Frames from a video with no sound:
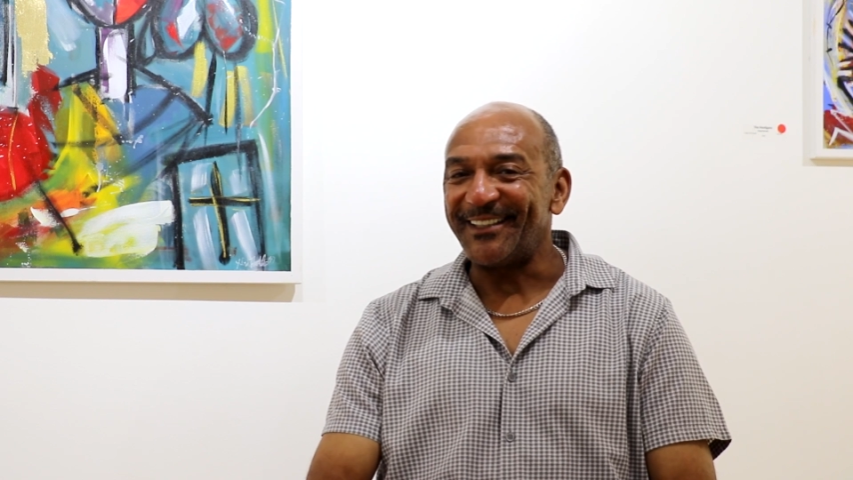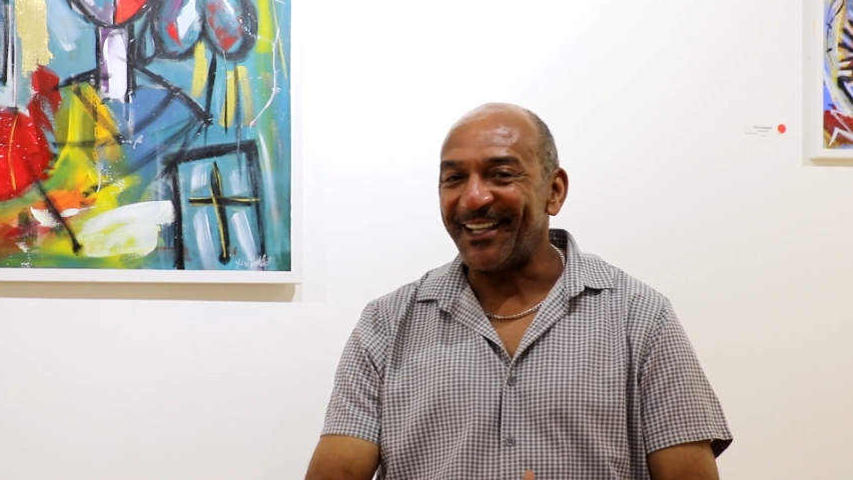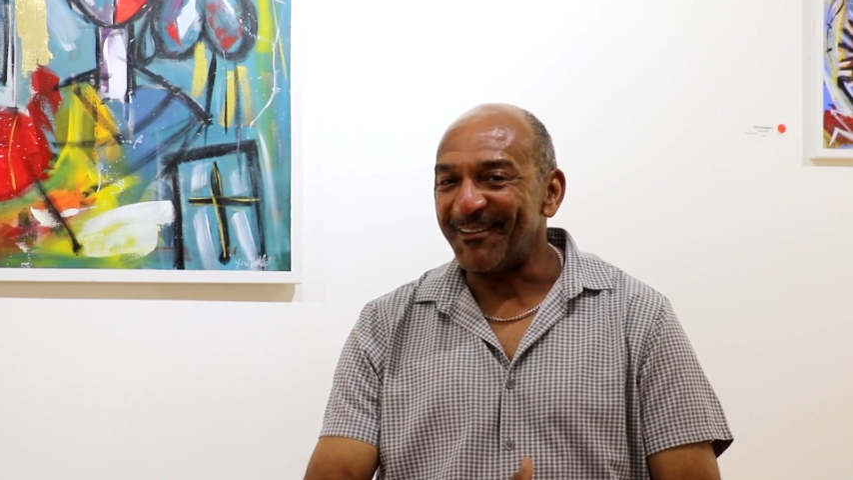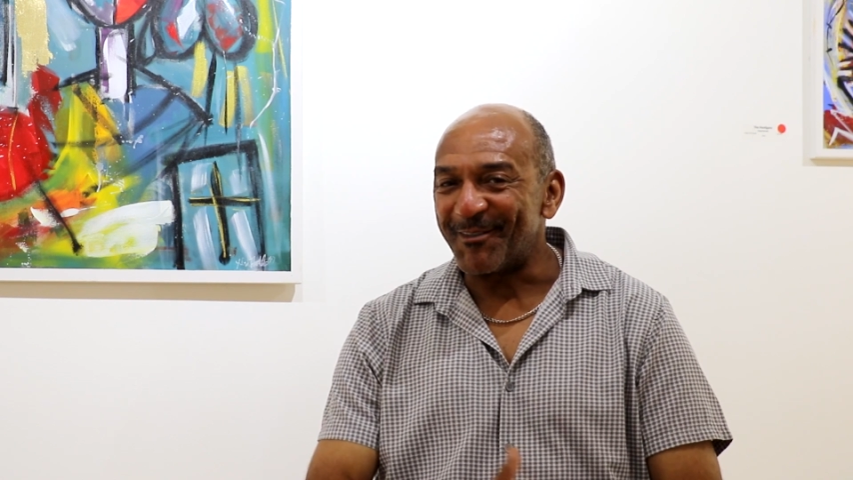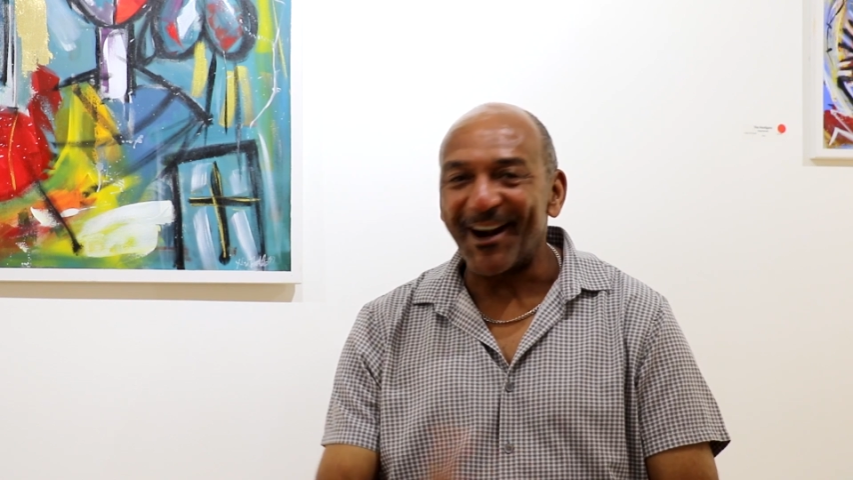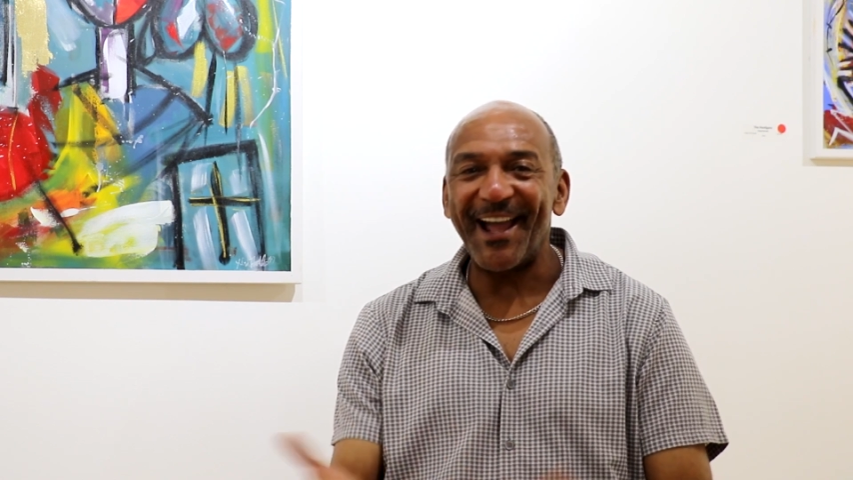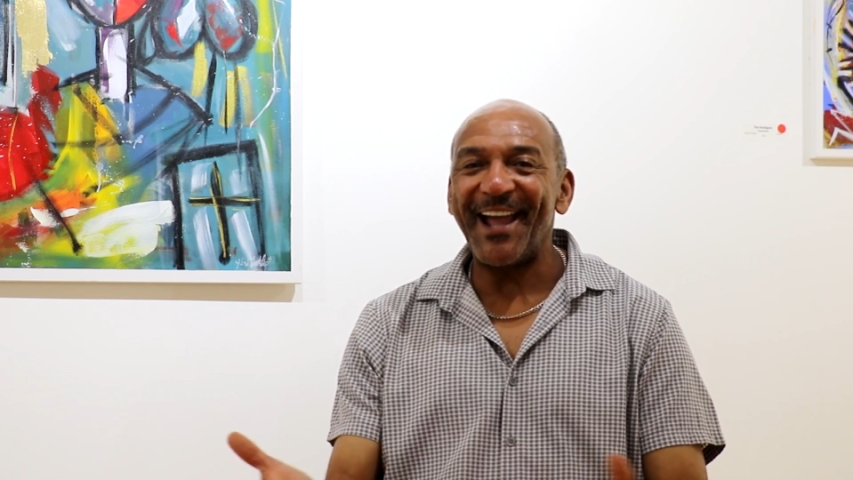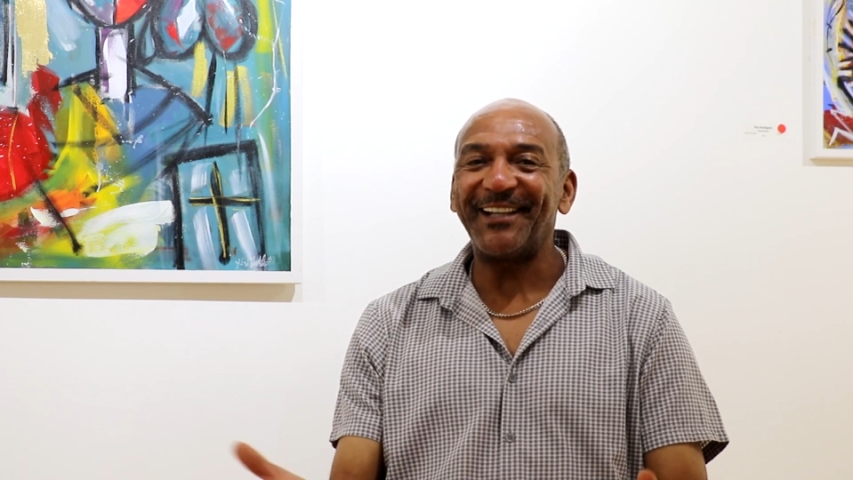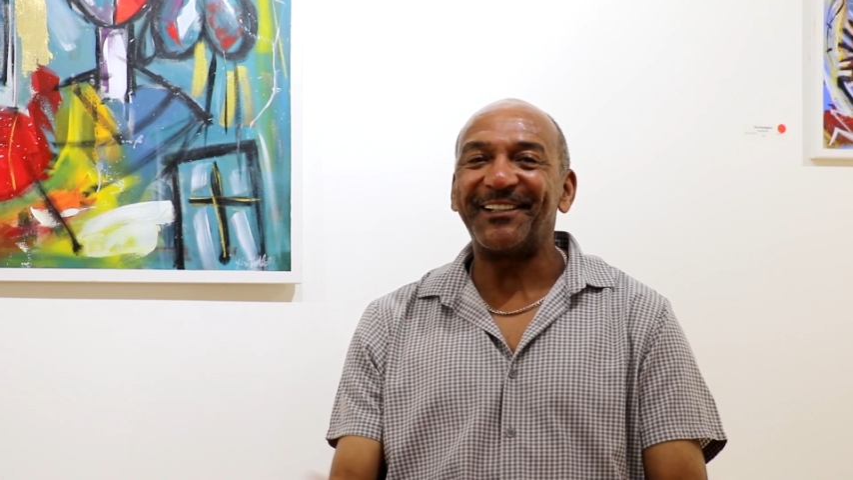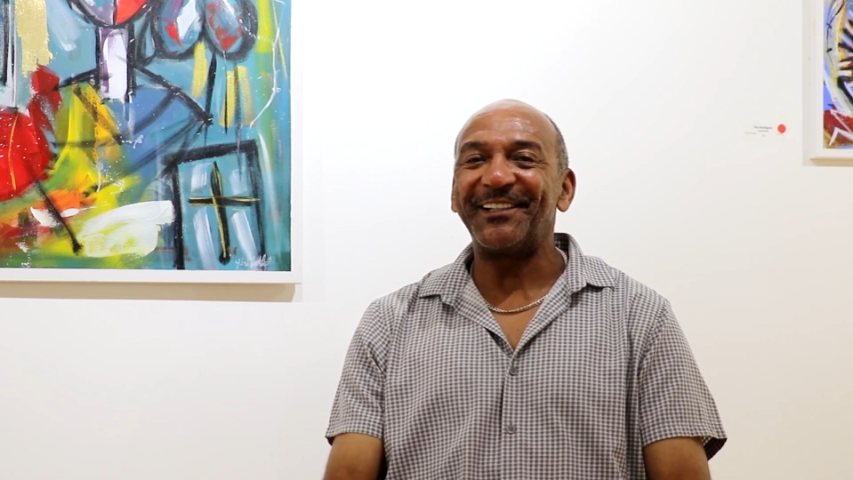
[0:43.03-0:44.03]
they
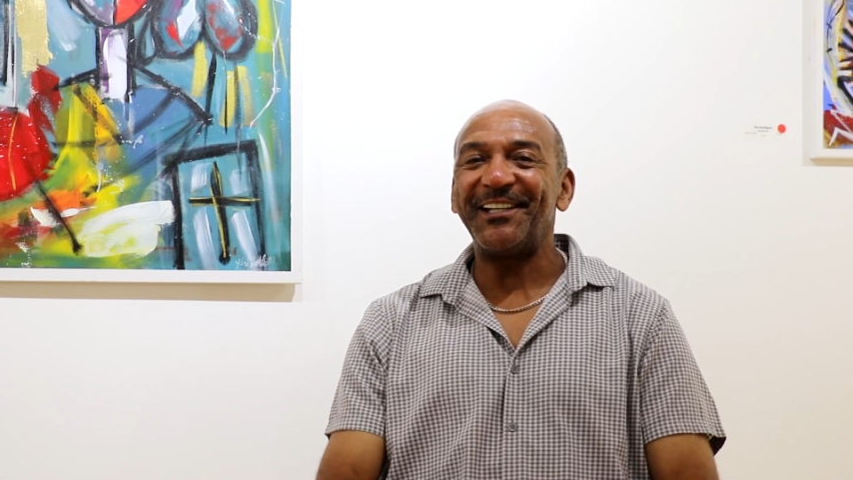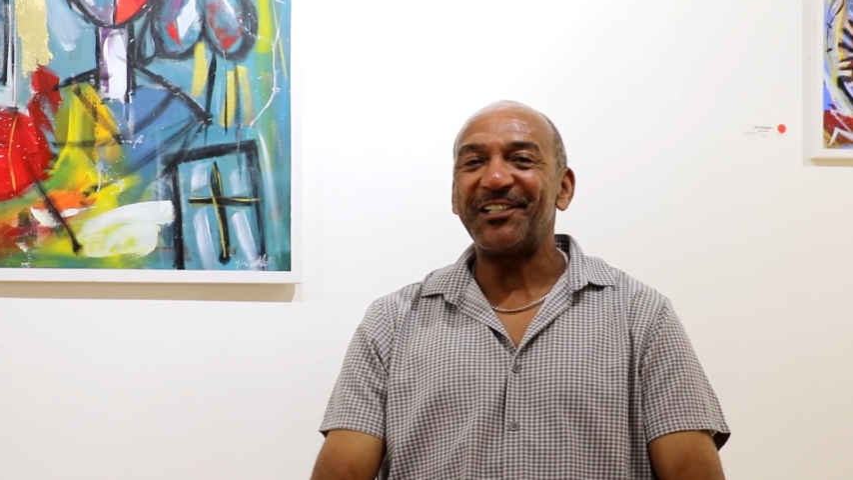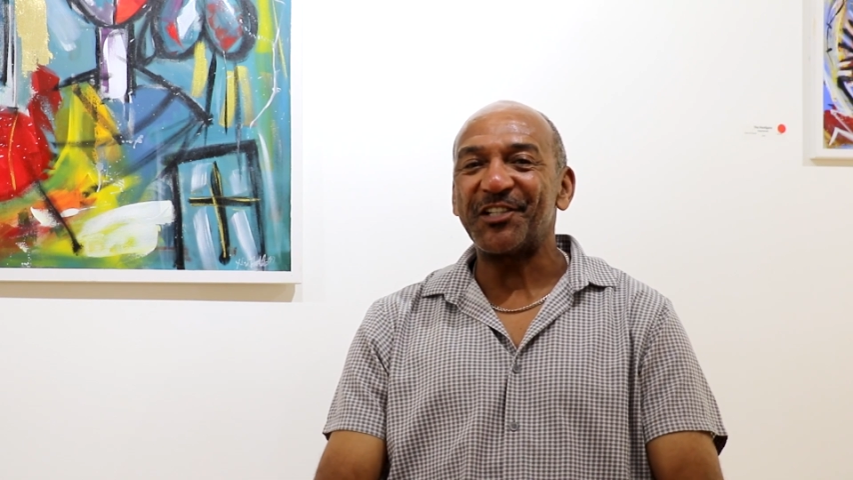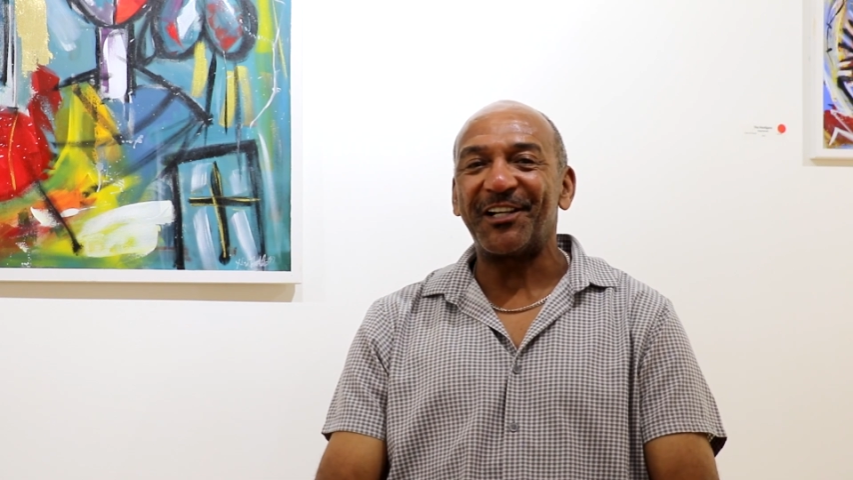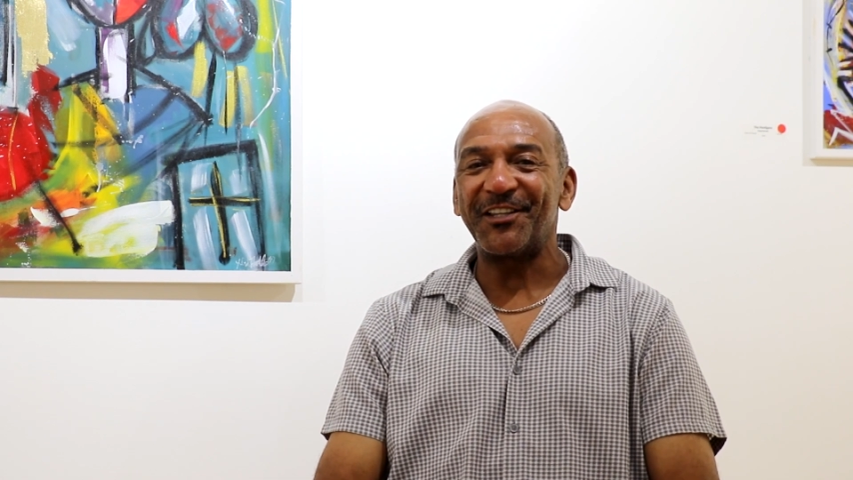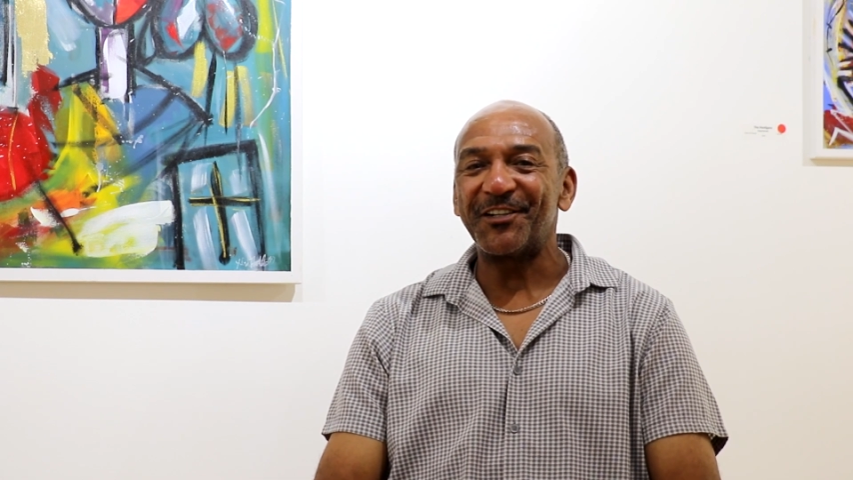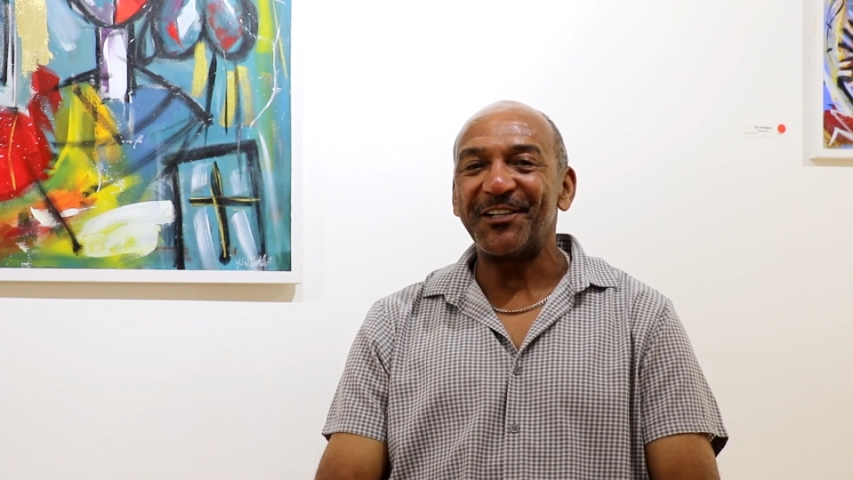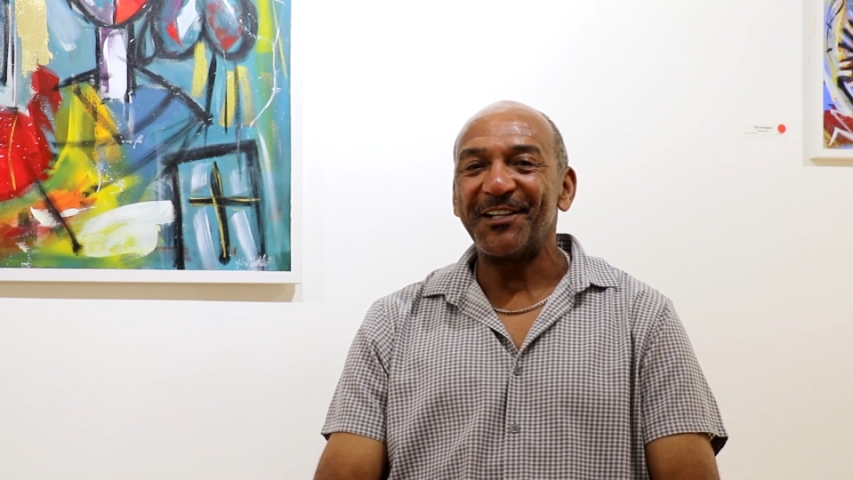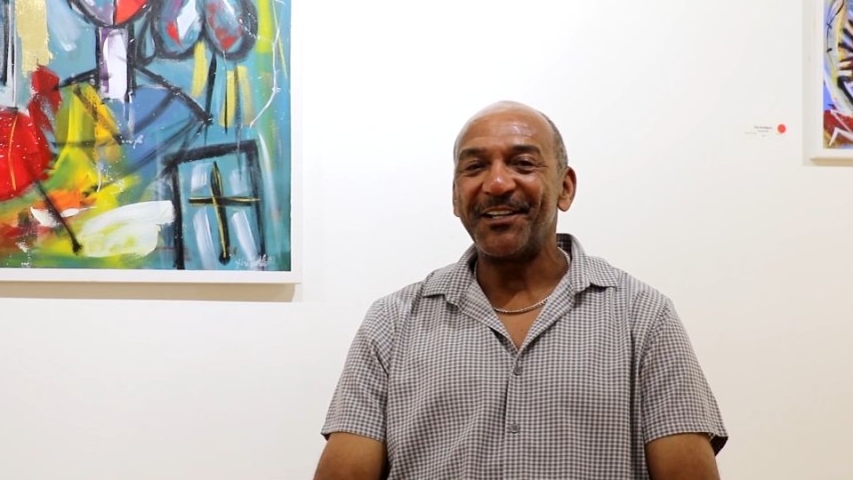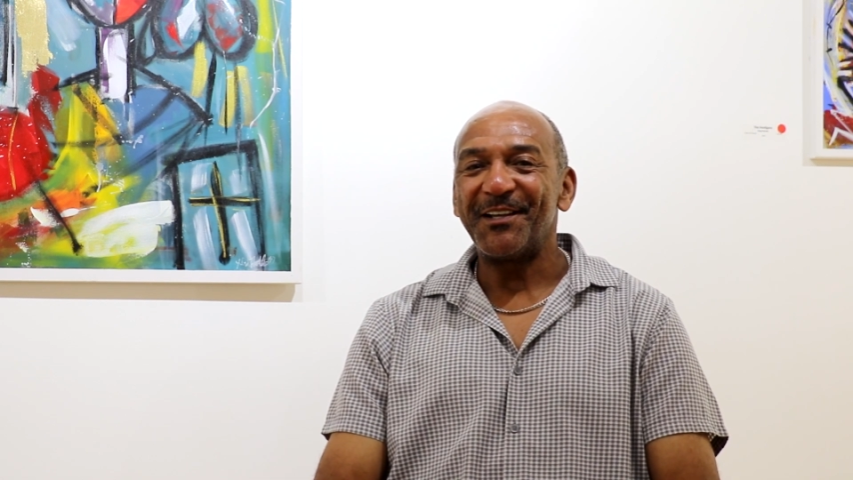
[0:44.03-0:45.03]
bragged on each other,